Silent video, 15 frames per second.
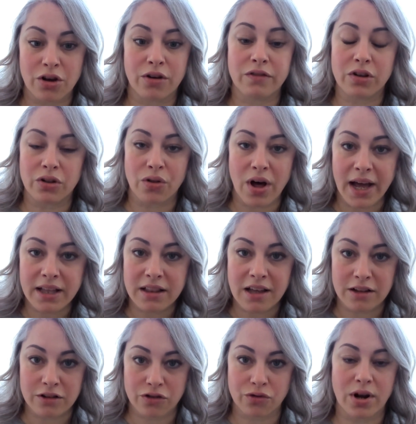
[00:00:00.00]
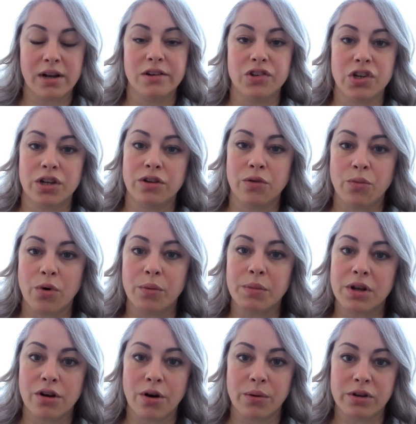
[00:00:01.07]
if you like that strategy and you want me to
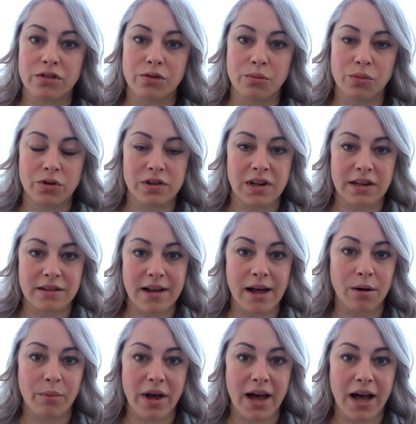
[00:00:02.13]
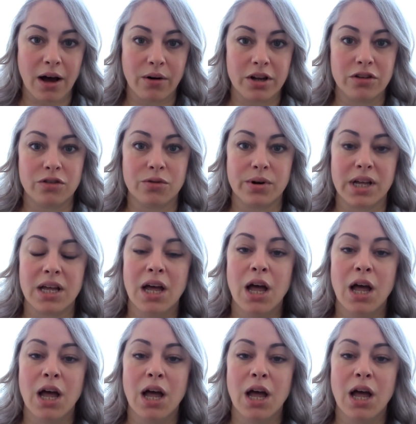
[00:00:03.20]
go into more detail about how I do it,